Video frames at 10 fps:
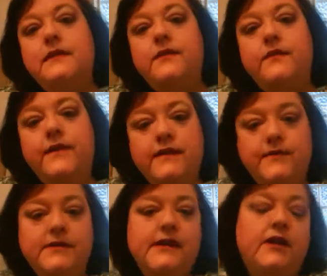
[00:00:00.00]
I don't know if that's
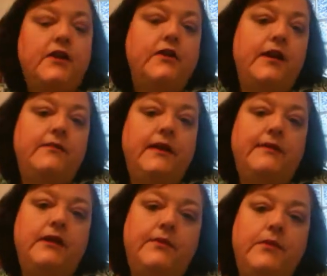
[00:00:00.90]
Marcella or not.
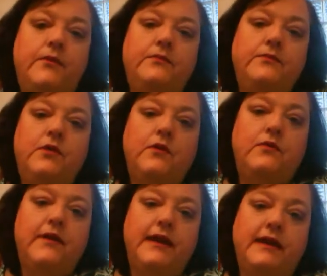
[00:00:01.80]
Maybe a little more
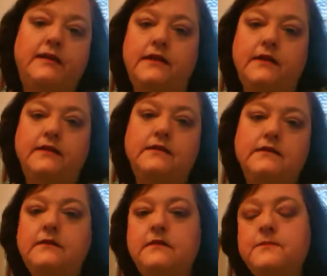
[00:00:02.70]
red than,